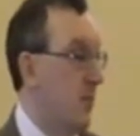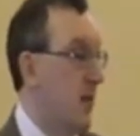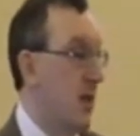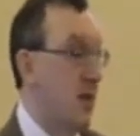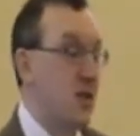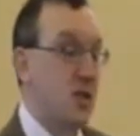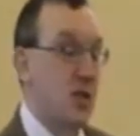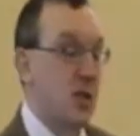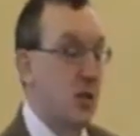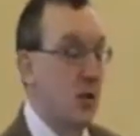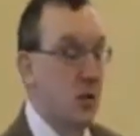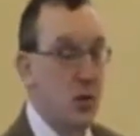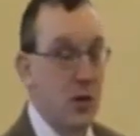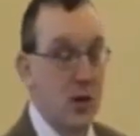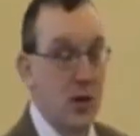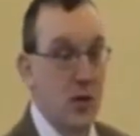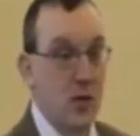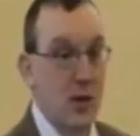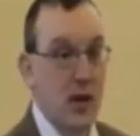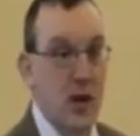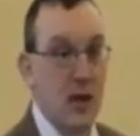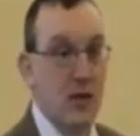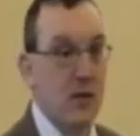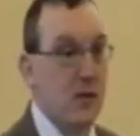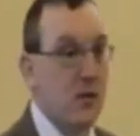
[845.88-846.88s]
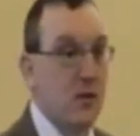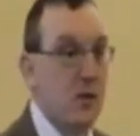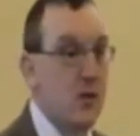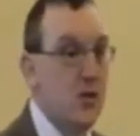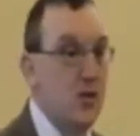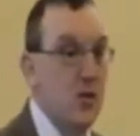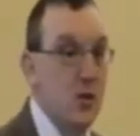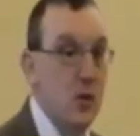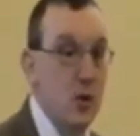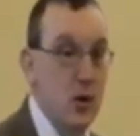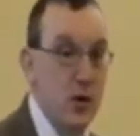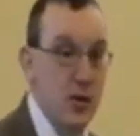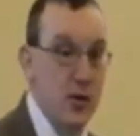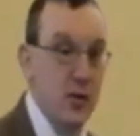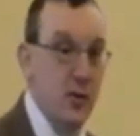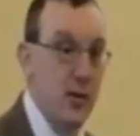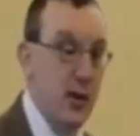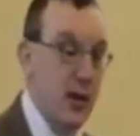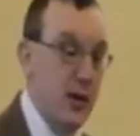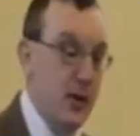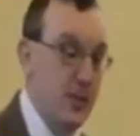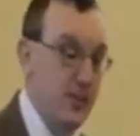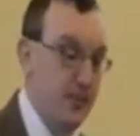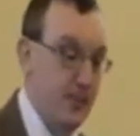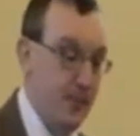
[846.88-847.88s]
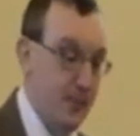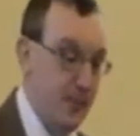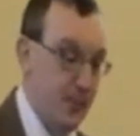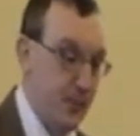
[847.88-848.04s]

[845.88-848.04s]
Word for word: That's the only way. There is no other way.